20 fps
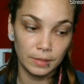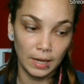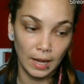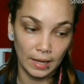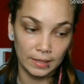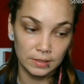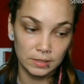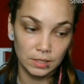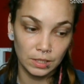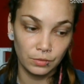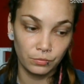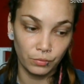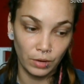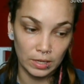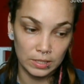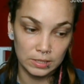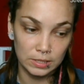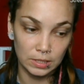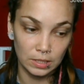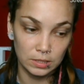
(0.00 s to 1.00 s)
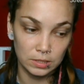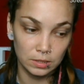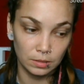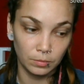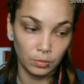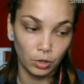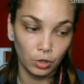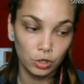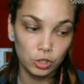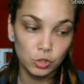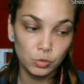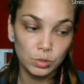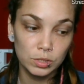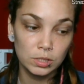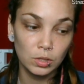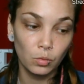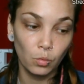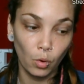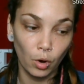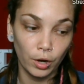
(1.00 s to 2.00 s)
and anti racism, Hirsch was
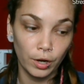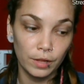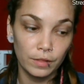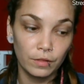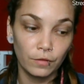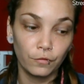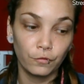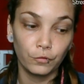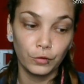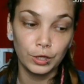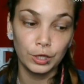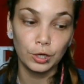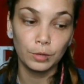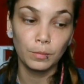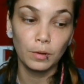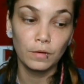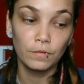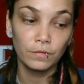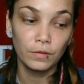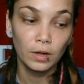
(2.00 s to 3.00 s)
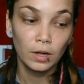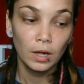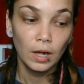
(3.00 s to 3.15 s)
awarded the Freedom of